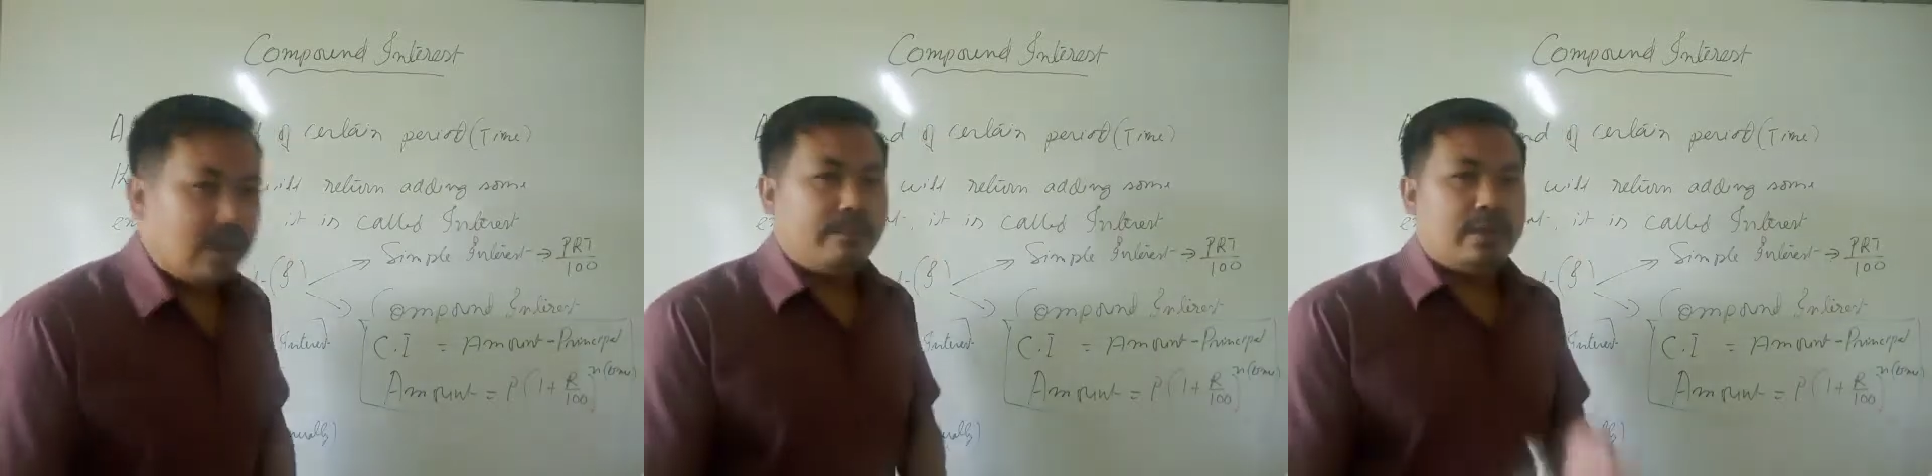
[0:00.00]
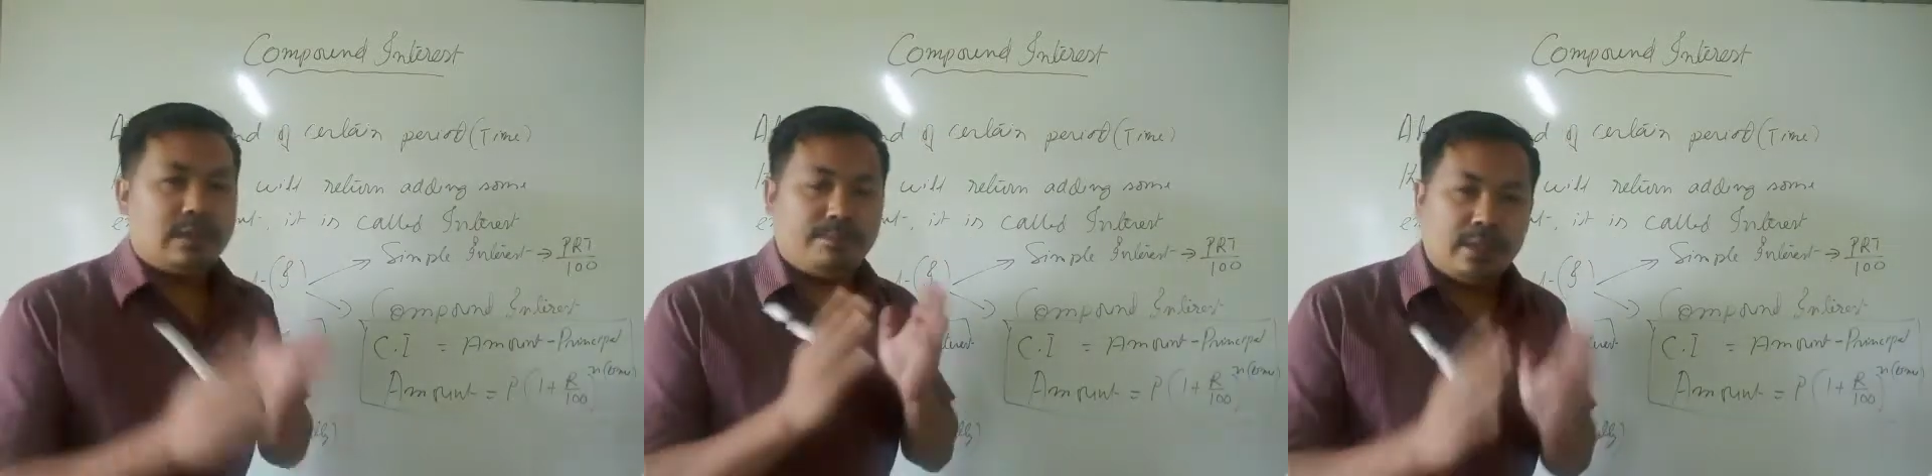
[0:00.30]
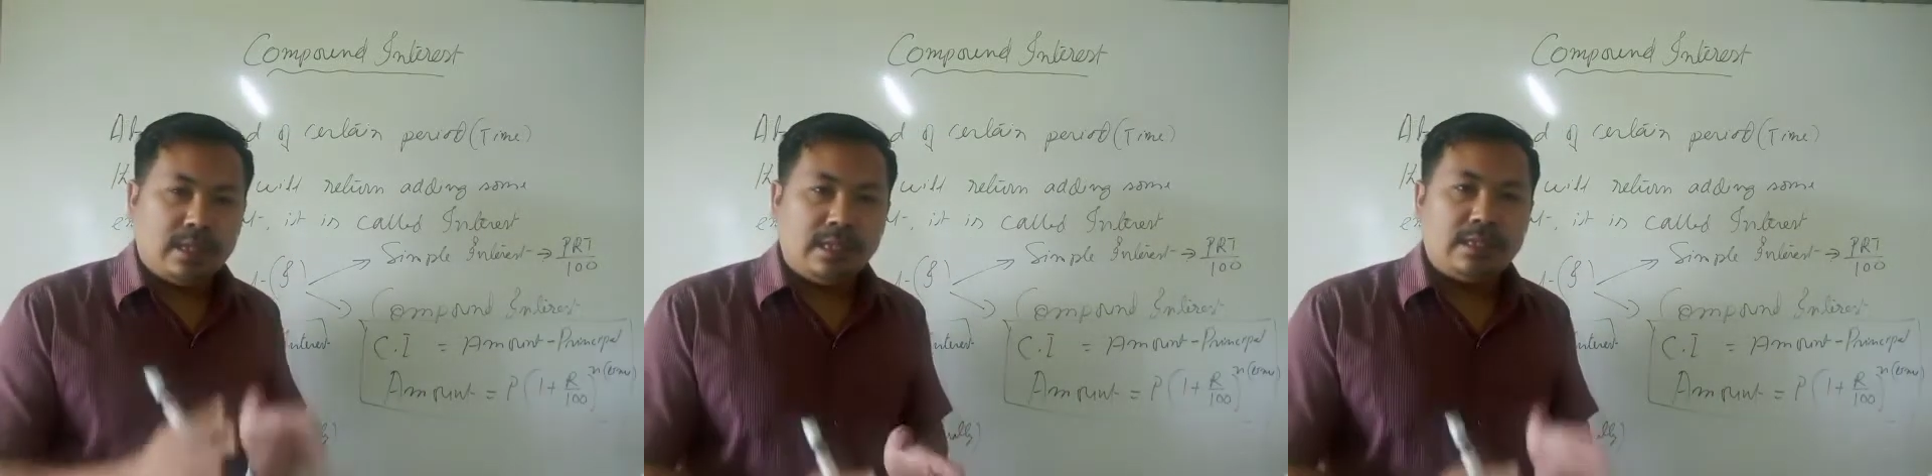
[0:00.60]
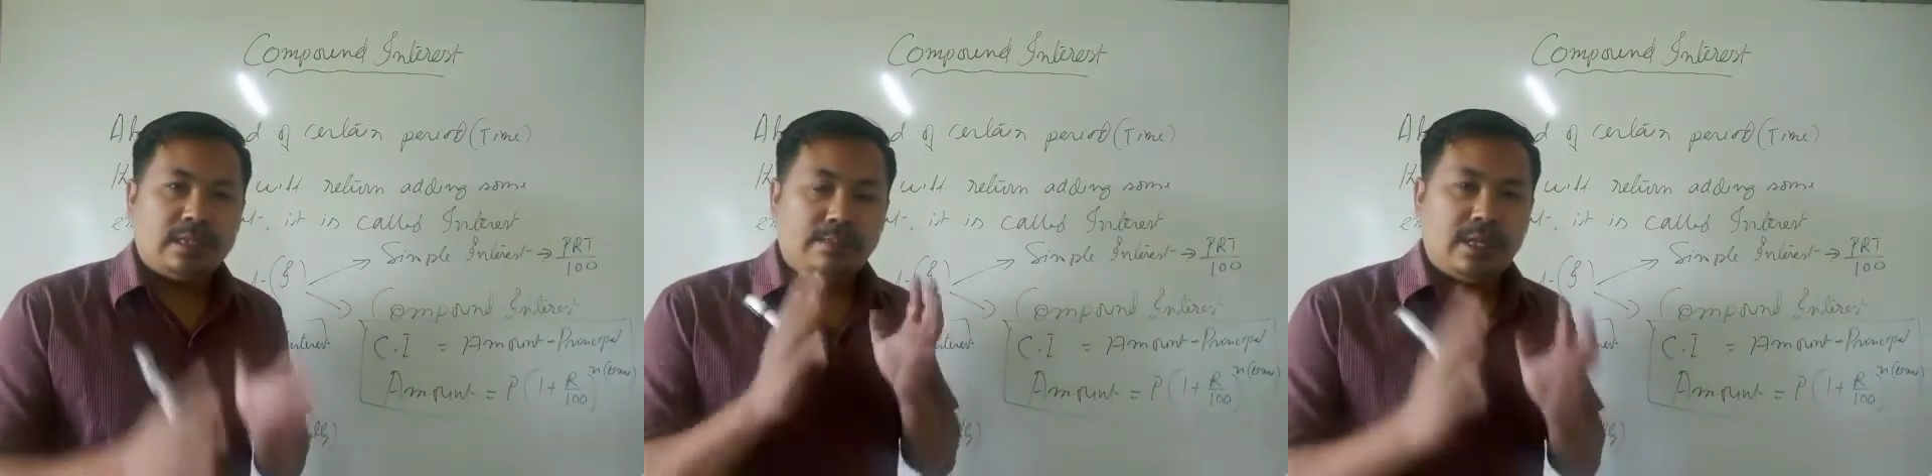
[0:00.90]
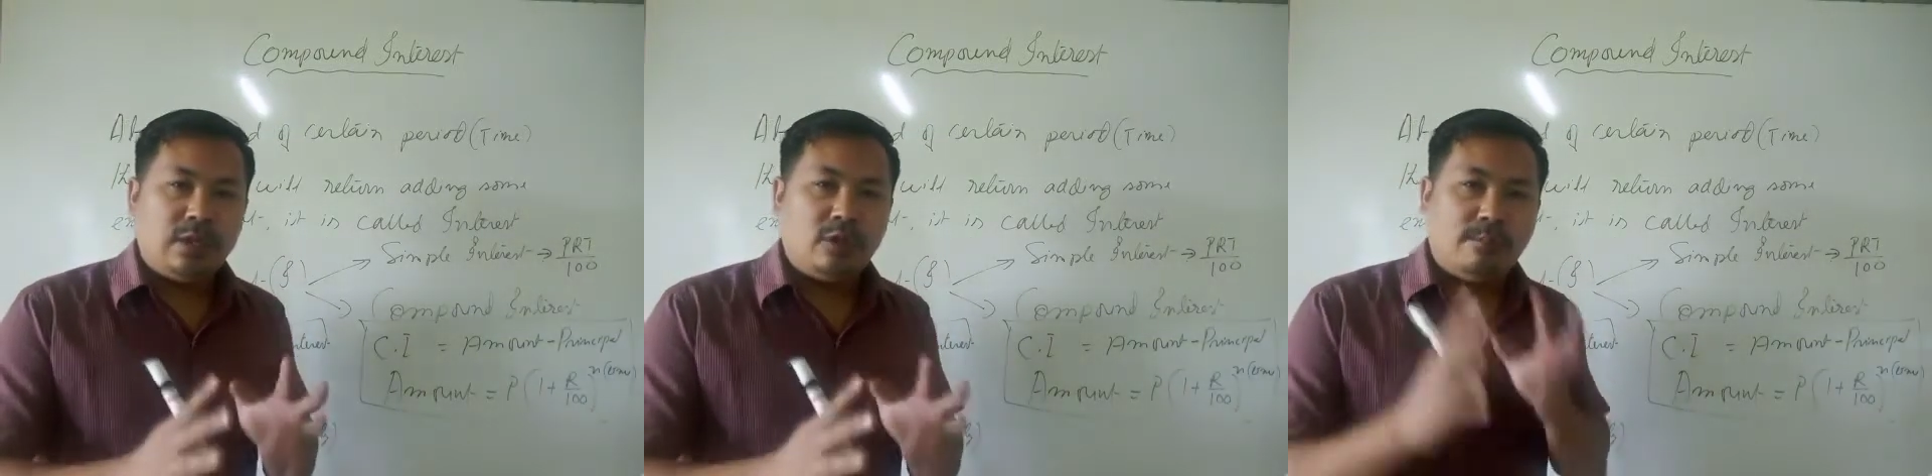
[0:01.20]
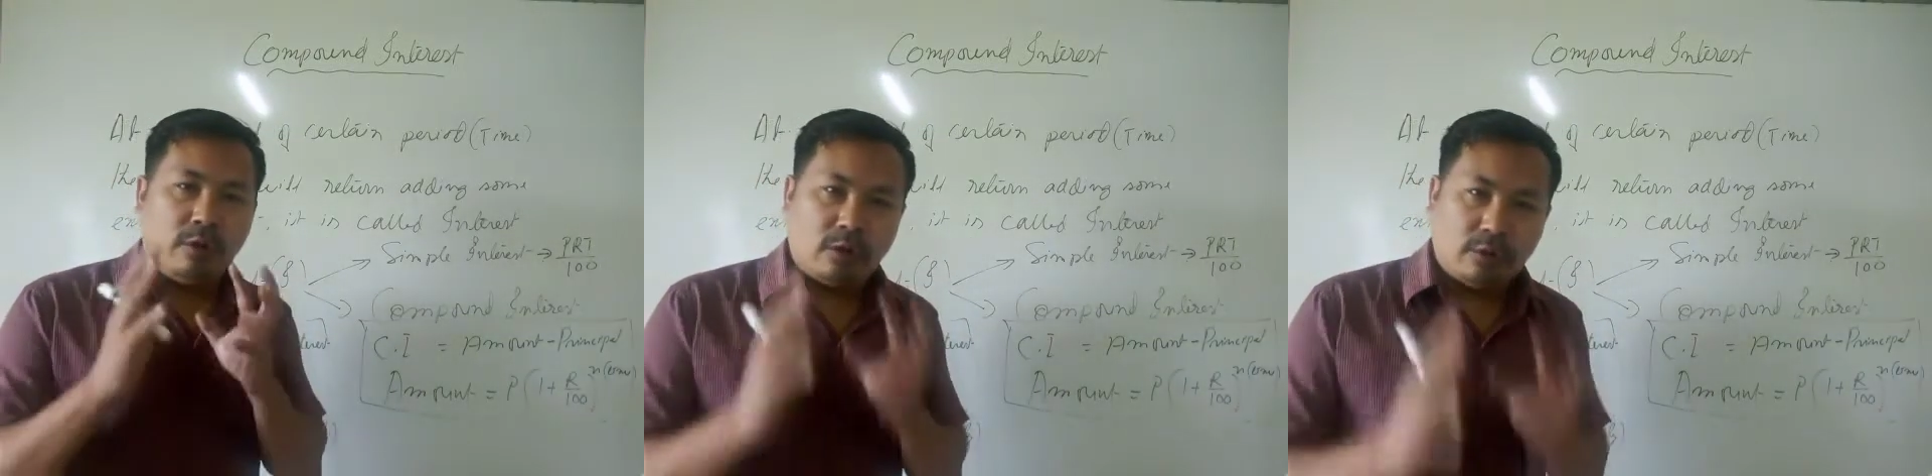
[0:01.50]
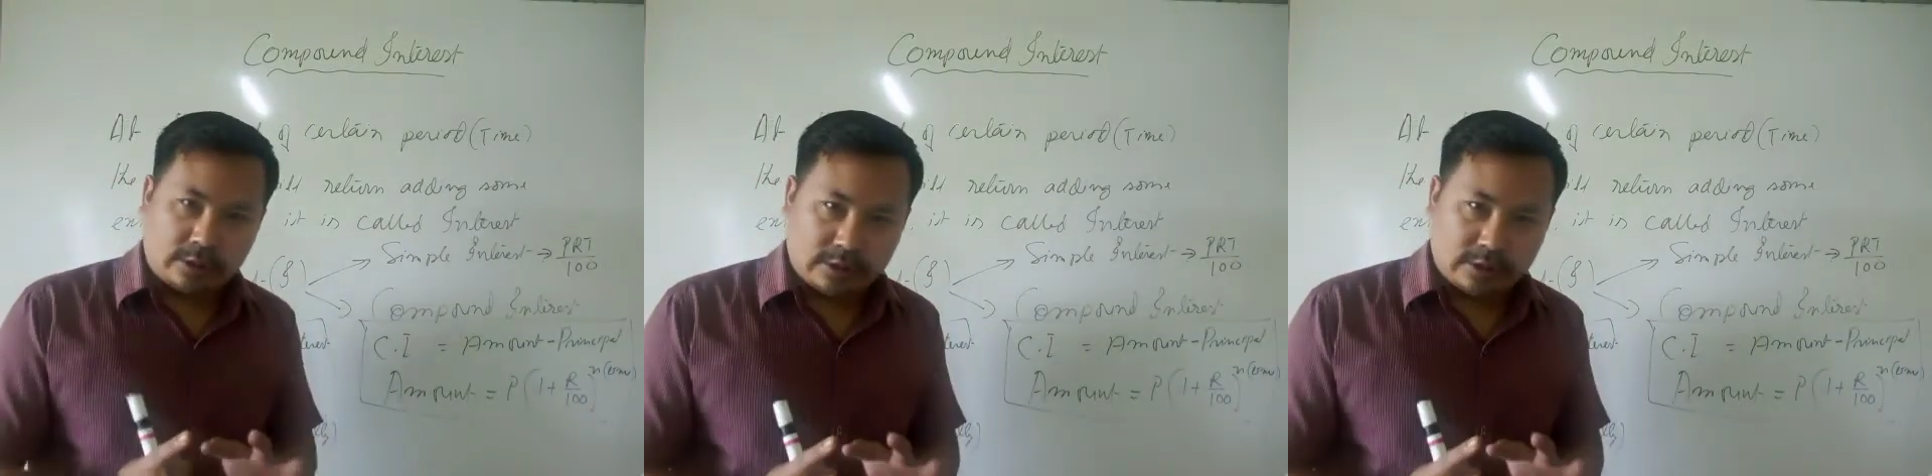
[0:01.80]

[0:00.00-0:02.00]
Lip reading: Principal is the money you borrowed,